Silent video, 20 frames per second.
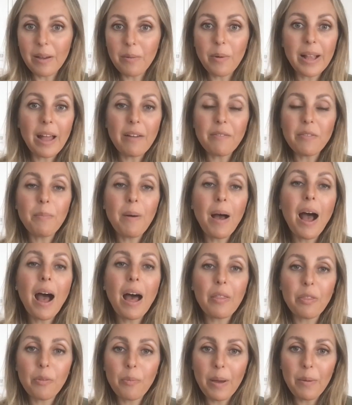whatever
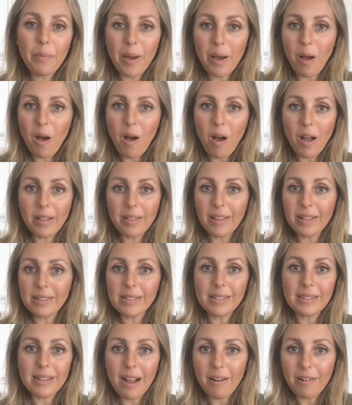pathway we're on
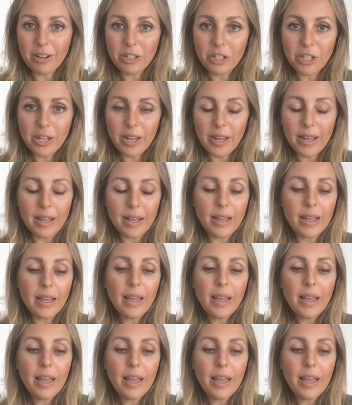that's nourishing,